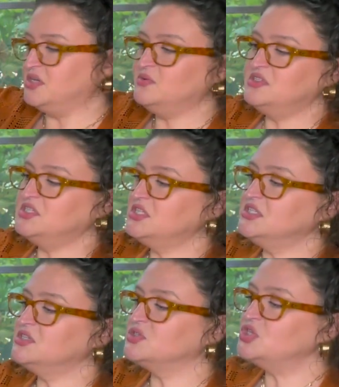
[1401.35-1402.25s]
It was just a
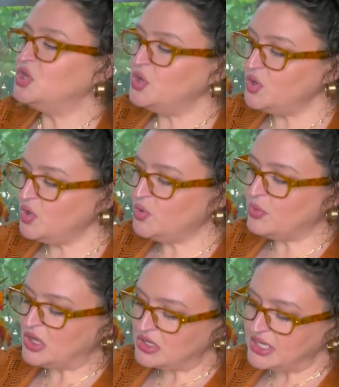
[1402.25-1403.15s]
little too
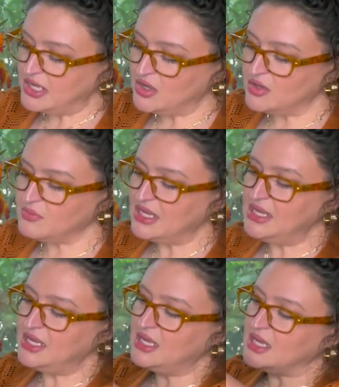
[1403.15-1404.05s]
bulky on
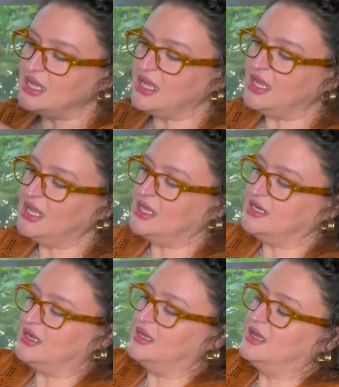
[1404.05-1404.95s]
me
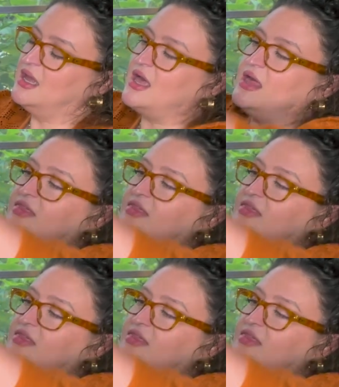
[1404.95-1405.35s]
and I